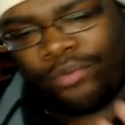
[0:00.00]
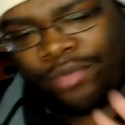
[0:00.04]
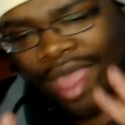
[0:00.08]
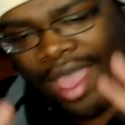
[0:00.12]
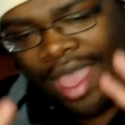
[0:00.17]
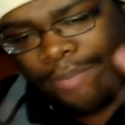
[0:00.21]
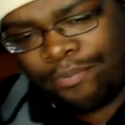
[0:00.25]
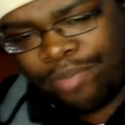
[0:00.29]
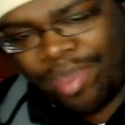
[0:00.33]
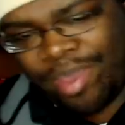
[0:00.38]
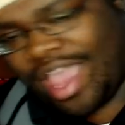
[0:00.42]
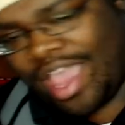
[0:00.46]
from
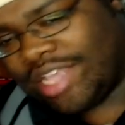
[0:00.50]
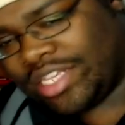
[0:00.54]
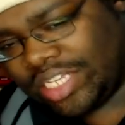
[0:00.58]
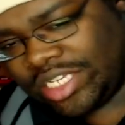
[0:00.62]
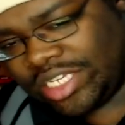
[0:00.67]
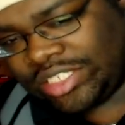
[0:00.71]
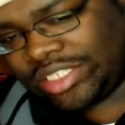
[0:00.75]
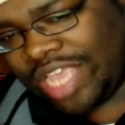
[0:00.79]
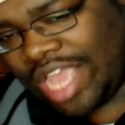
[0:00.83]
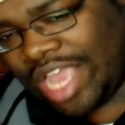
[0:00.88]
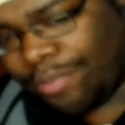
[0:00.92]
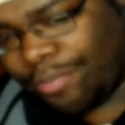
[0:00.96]
that
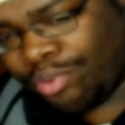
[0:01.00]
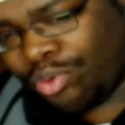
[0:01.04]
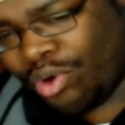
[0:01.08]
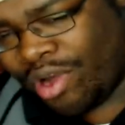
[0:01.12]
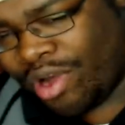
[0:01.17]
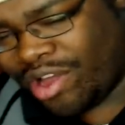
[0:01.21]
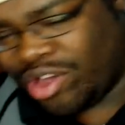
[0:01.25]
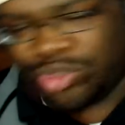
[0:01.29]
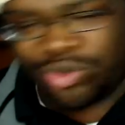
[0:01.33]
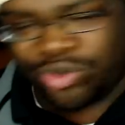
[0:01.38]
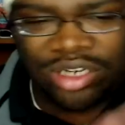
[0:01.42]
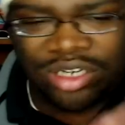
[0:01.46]
pacing
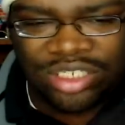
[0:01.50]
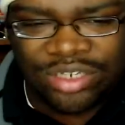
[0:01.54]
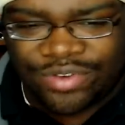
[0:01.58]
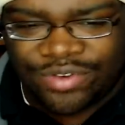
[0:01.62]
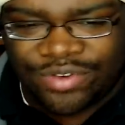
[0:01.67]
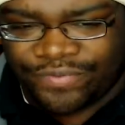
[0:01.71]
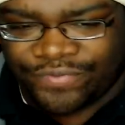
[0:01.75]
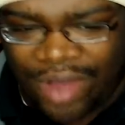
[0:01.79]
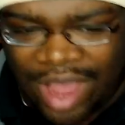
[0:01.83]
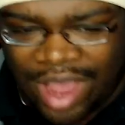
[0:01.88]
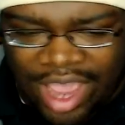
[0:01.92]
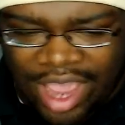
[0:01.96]
standpoint, it was relatively
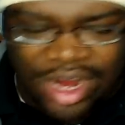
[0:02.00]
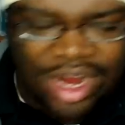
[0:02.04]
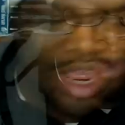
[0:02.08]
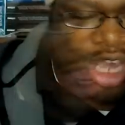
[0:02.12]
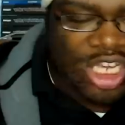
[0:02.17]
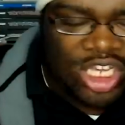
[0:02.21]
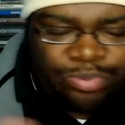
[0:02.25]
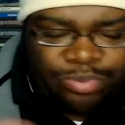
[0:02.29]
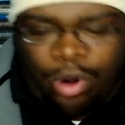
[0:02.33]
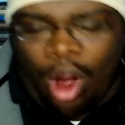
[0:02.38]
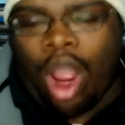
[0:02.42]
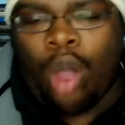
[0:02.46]
fine
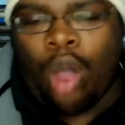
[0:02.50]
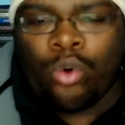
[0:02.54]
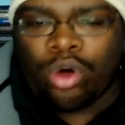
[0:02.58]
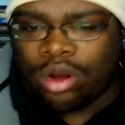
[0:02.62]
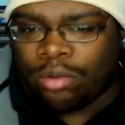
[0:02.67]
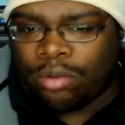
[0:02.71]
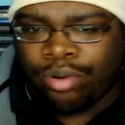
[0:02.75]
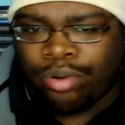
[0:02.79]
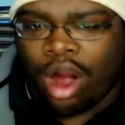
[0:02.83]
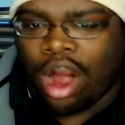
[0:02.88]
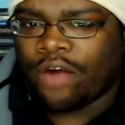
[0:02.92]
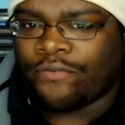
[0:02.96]
because part one
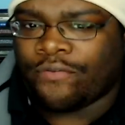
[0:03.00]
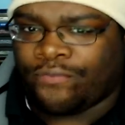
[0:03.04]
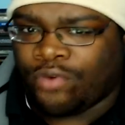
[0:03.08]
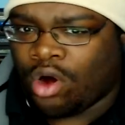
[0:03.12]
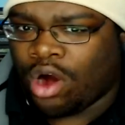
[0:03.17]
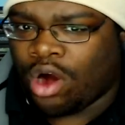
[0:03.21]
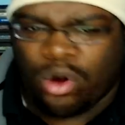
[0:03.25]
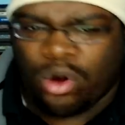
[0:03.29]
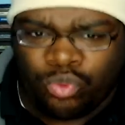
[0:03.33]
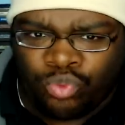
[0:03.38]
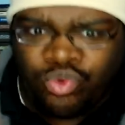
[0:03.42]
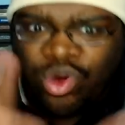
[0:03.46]
and part
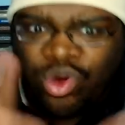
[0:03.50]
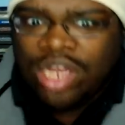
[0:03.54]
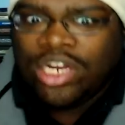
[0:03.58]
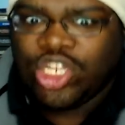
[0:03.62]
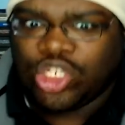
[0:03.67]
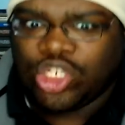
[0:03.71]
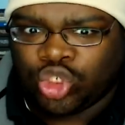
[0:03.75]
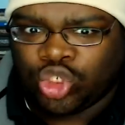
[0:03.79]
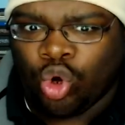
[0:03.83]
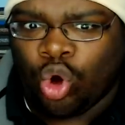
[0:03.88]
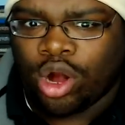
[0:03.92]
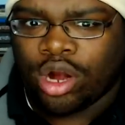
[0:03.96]
four are
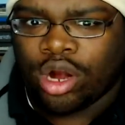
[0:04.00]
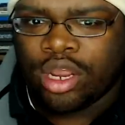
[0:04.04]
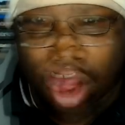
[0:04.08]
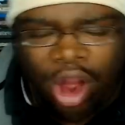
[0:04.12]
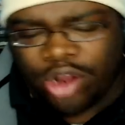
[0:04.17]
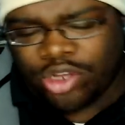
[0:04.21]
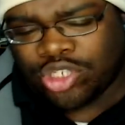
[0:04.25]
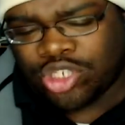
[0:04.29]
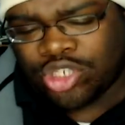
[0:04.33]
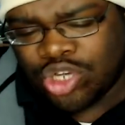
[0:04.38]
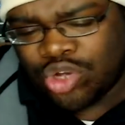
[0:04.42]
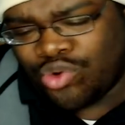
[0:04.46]
really short.
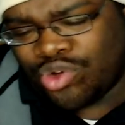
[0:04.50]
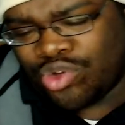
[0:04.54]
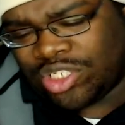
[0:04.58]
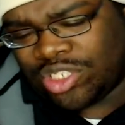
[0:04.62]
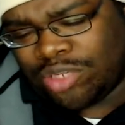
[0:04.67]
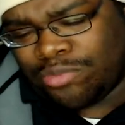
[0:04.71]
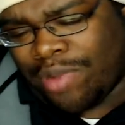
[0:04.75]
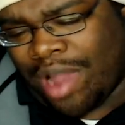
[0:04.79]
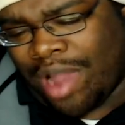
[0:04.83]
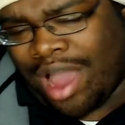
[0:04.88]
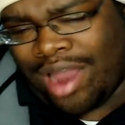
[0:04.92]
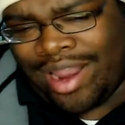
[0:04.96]
Part two
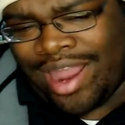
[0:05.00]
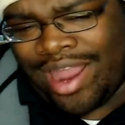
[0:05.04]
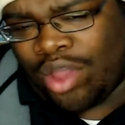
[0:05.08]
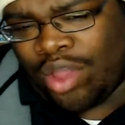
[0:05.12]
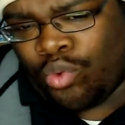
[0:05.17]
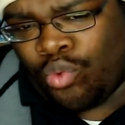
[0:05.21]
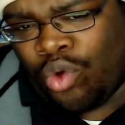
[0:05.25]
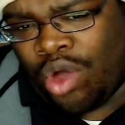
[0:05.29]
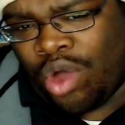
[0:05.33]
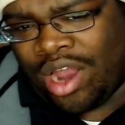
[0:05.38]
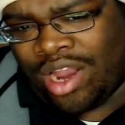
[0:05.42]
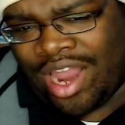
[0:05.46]
is about
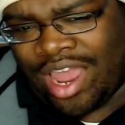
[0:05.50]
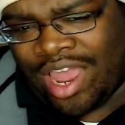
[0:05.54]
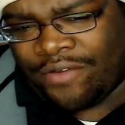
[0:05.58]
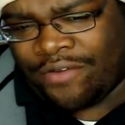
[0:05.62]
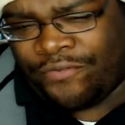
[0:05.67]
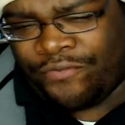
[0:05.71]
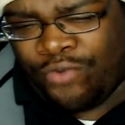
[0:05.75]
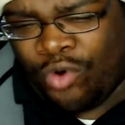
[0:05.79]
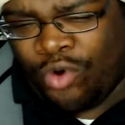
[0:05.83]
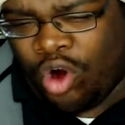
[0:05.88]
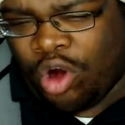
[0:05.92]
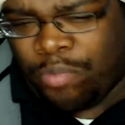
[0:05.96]
like, what, like
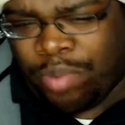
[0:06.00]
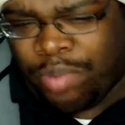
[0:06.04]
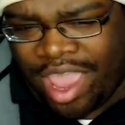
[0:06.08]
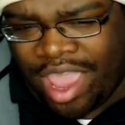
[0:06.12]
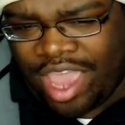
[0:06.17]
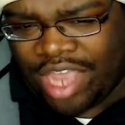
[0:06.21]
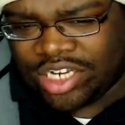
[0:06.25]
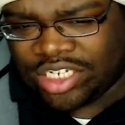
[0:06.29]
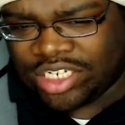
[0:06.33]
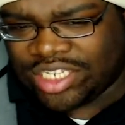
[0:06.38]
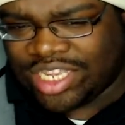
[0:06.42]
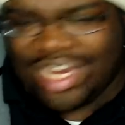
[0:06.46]
four
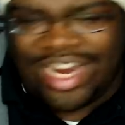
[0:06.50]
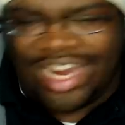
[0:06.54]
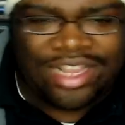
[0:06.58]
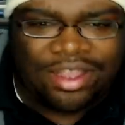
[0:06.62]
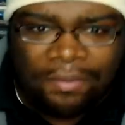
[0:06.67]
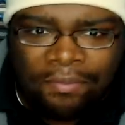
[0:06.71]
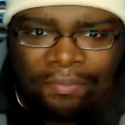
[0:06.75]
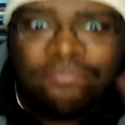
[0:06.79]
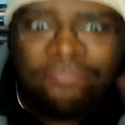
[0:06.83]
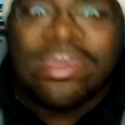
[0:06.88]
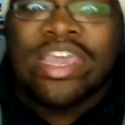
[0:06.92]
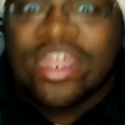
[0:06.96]
pages? And like
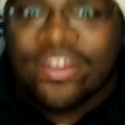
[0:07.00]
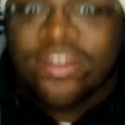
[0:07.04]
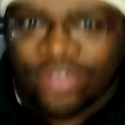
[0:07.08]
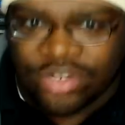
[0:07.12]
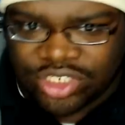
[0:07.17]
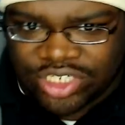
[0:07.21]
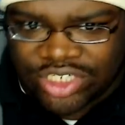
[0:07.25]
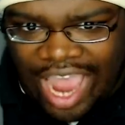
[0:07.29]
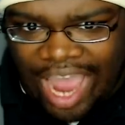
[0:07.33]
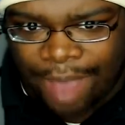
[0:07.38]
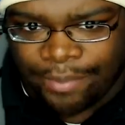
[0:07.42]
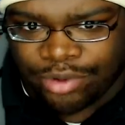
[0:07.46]
the meat of the
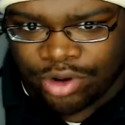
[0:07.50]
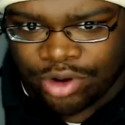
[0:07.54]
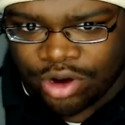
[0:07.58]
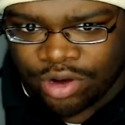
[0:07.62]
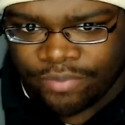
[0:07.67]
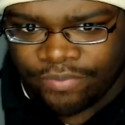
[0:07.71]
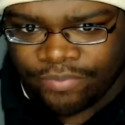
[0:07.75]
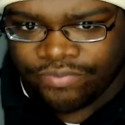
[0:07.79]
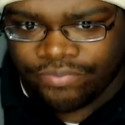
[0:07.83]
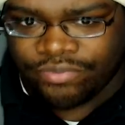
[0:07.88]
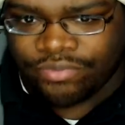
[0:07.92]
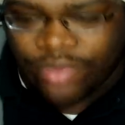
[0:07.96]
chapter
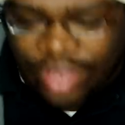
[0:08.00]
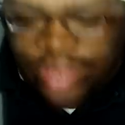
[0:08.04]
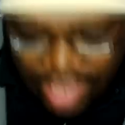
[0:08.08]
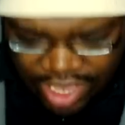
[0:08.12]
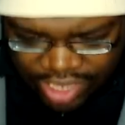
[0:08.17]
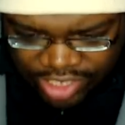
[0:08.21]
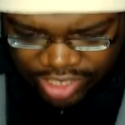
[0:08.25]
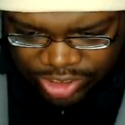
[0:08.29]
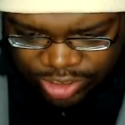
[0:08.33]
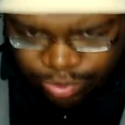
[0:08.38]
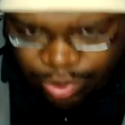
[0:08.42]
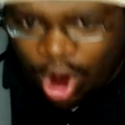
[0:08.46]

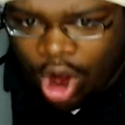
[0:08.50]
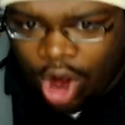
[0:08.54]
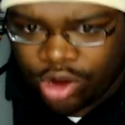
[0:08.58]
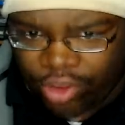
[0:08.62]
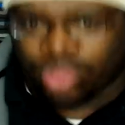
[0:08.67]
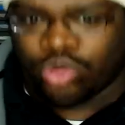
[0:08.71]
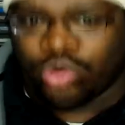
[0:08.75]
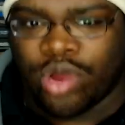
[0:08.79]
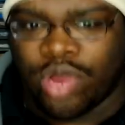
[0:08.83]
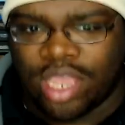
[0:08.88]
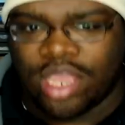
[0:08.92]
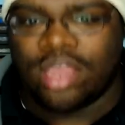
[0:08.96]
is
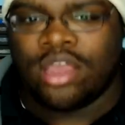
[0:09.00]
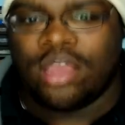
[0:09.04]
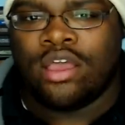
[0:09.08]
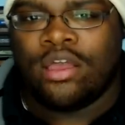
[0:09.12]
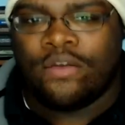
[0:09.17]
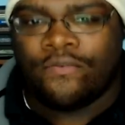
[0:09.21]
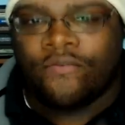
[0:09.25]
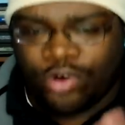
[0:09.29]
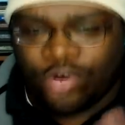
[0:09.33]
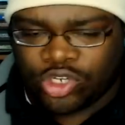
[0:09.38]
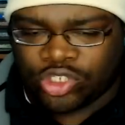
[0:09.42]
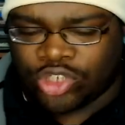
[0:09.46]
part three,
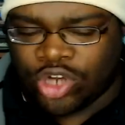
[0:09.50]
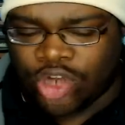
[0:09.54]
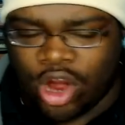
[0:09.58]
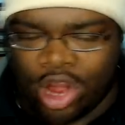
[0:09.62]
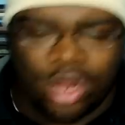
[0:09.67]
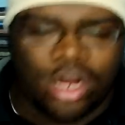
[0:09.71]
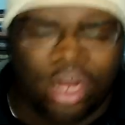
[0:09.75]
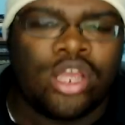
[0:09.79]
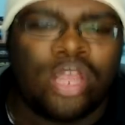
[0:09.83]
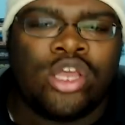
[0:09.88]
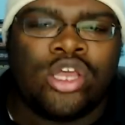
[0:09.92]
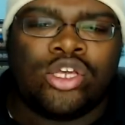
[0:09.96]
for
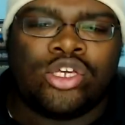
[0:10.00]
sure.